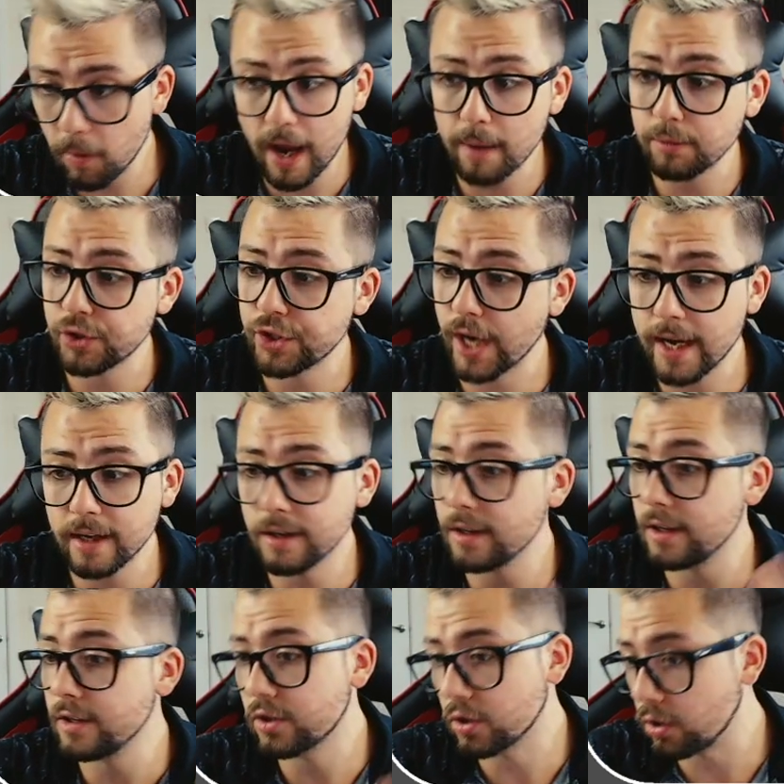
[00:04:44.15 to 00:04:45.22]
wipe
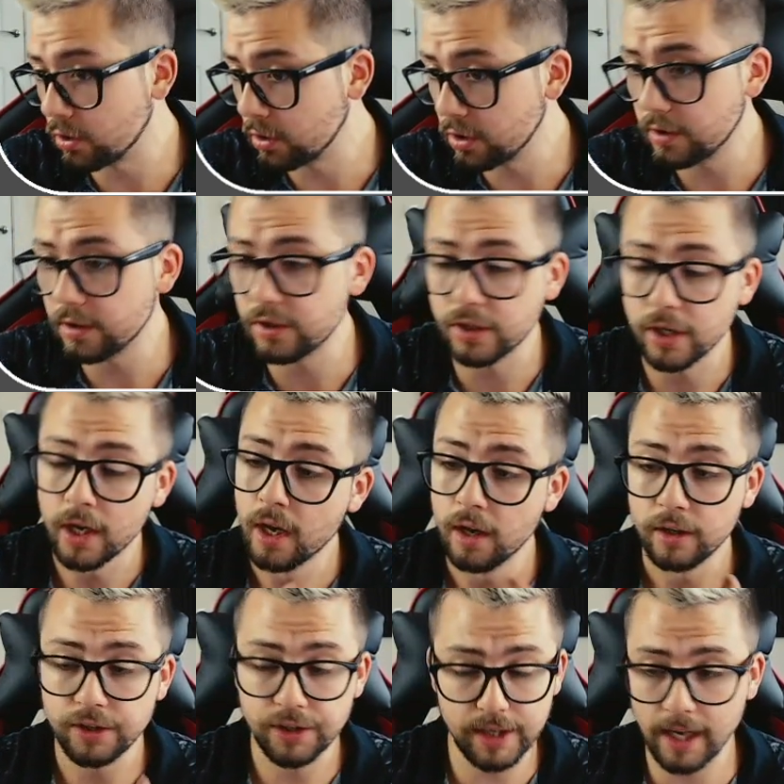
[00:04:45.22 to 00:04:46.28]
shaders, colors,
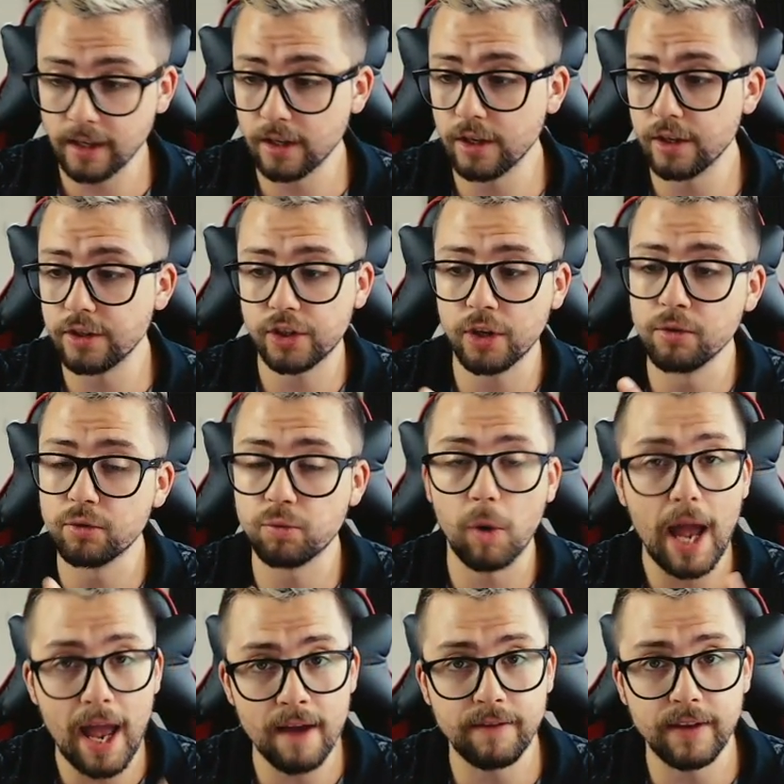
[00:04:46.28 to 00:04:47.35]
stingers, use
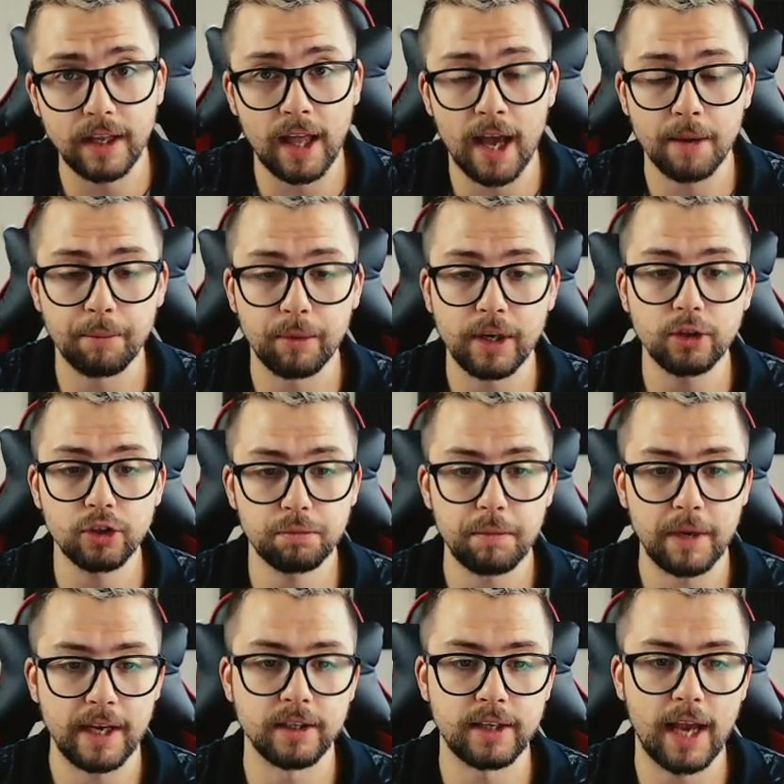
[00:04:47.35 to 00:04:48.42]
whatever you like, but it just
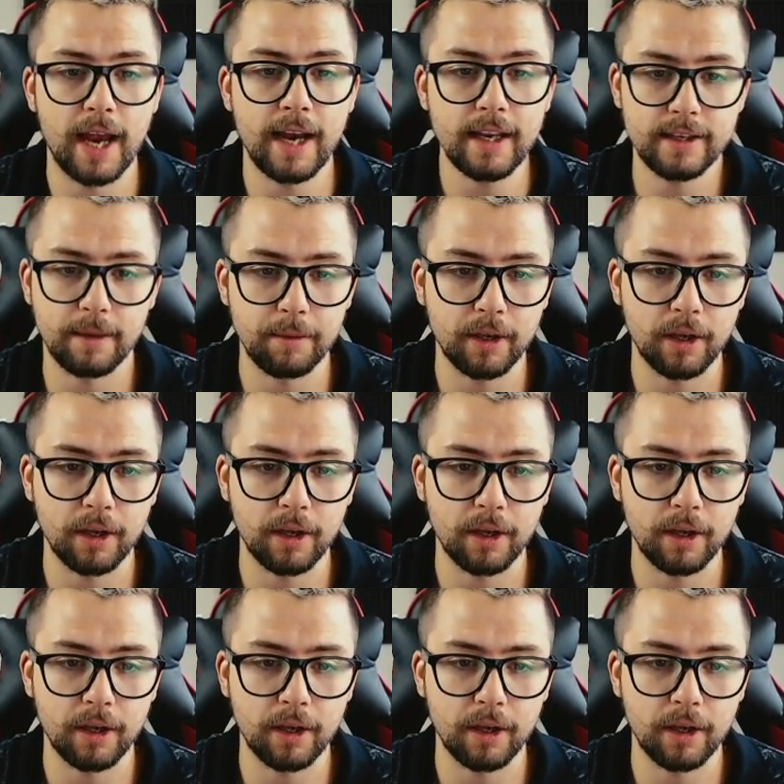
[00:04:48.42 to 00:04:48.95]
means anytime you